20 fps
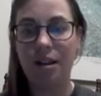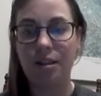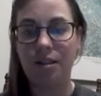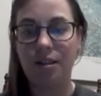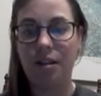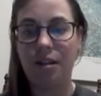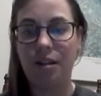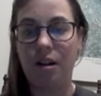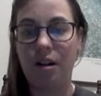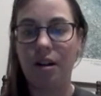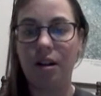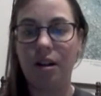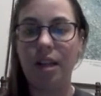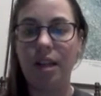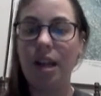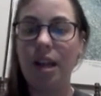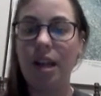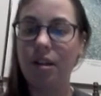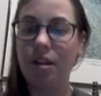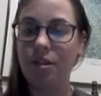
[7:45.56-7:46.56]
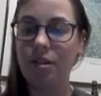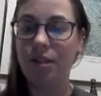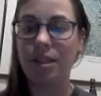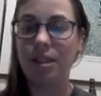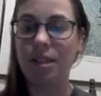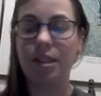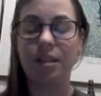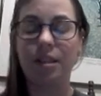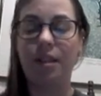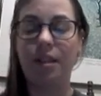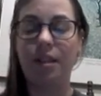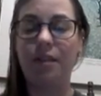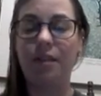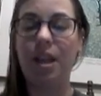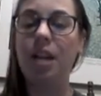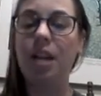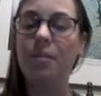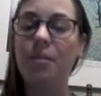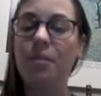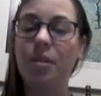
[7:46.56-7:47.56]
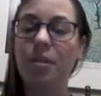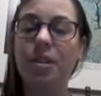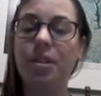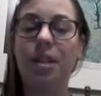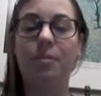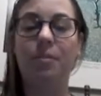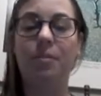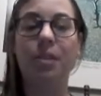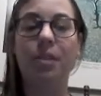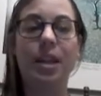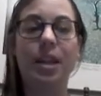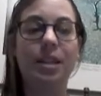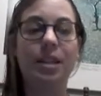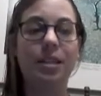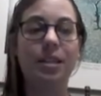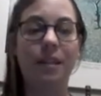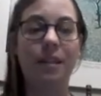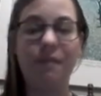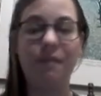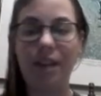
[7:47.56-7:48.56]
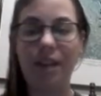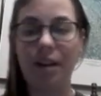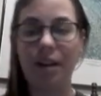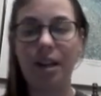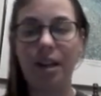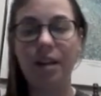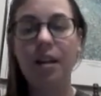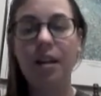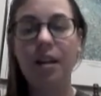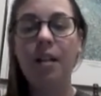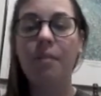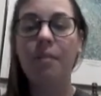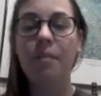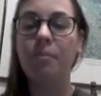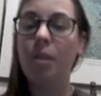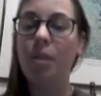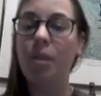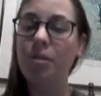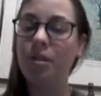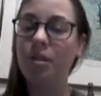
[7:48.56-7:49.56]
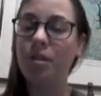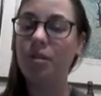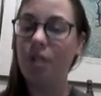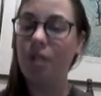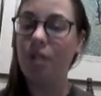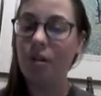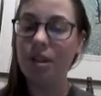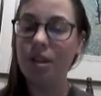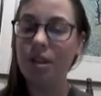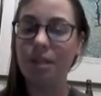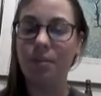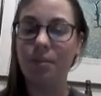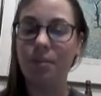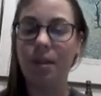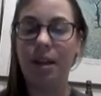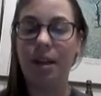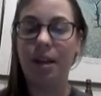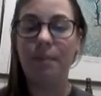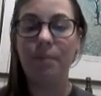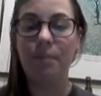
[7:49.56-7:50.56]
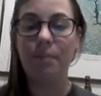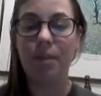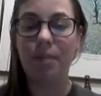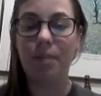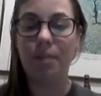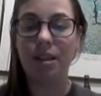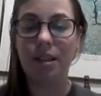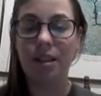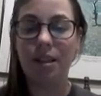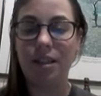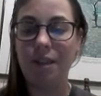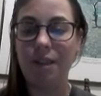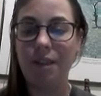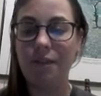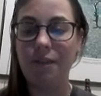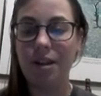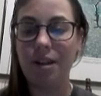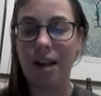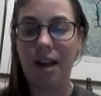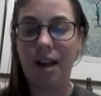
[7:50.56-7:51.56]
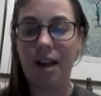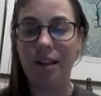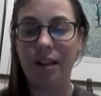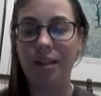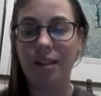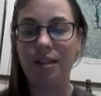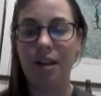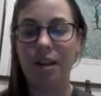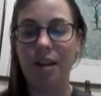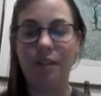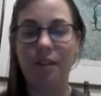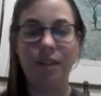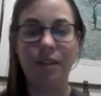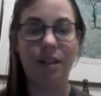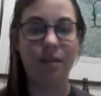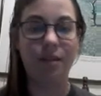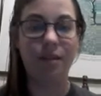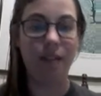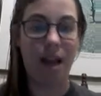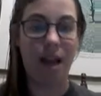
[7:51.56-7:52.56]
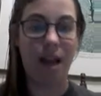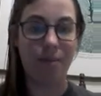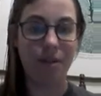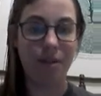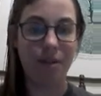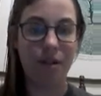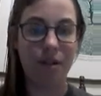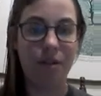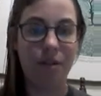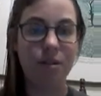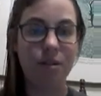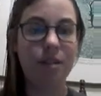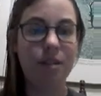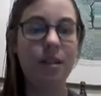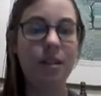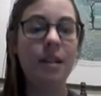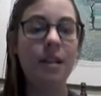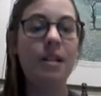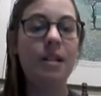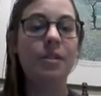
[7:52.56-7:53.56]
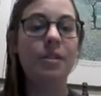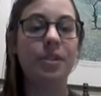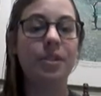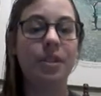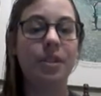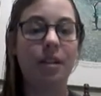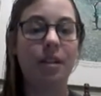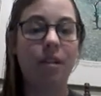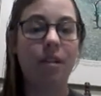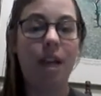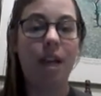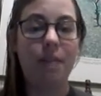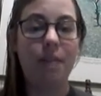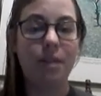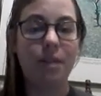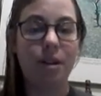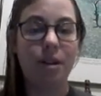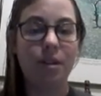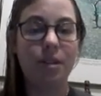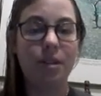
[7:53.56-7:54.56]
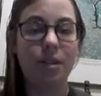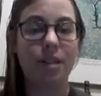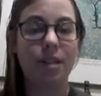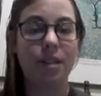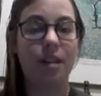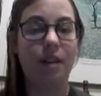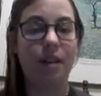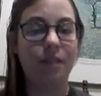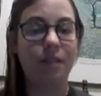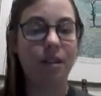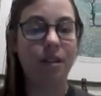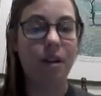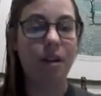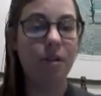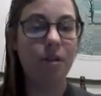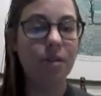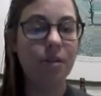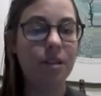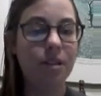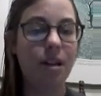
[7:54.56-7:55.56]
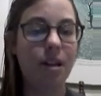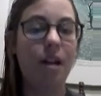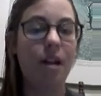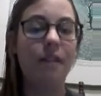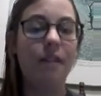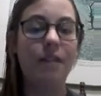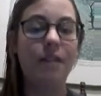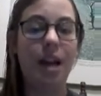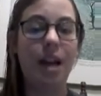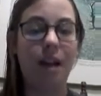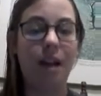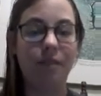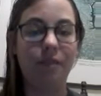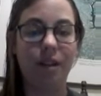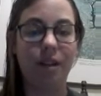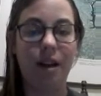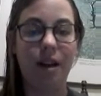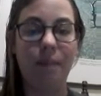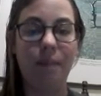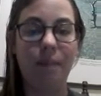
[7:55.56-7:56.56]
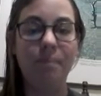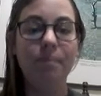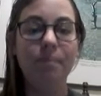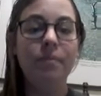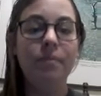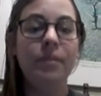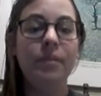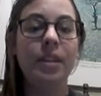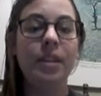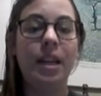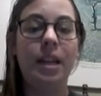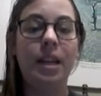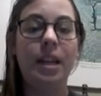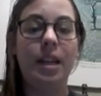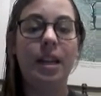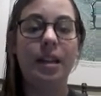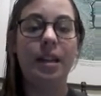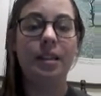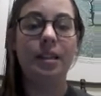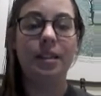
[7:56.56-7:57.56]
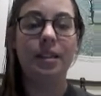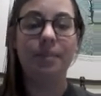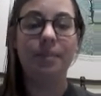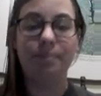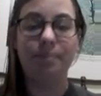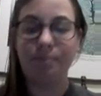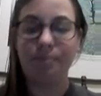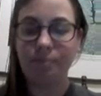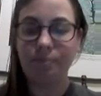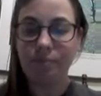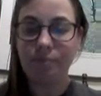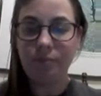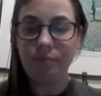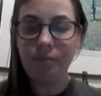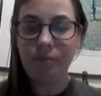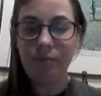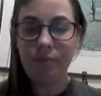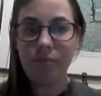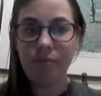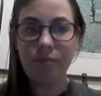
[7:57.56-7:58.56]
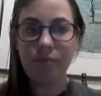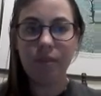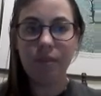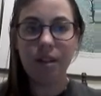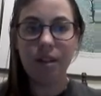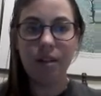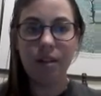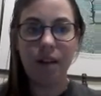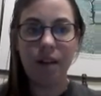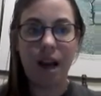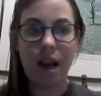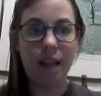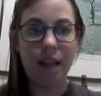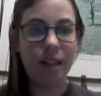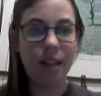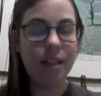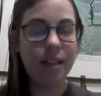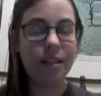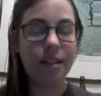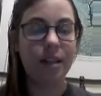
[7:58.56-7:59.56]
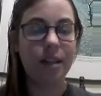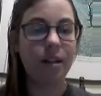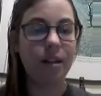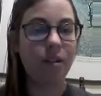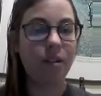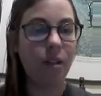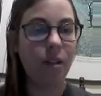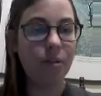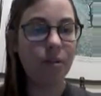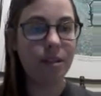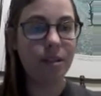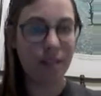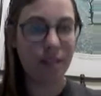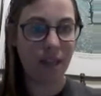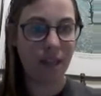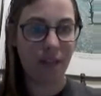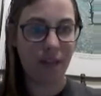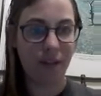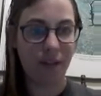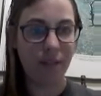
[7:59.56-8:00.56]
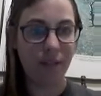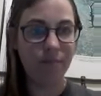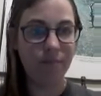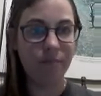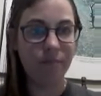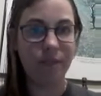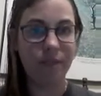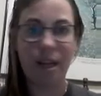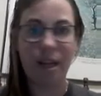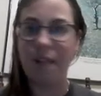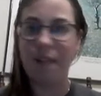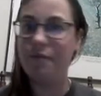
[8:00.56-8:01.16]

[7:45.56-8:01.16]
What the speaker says: are characteristics of animals and plants that varied most noticeably among the different islands of the Galapagos. So the Galapagos is off the coast of Africa. It is islands that are close together that have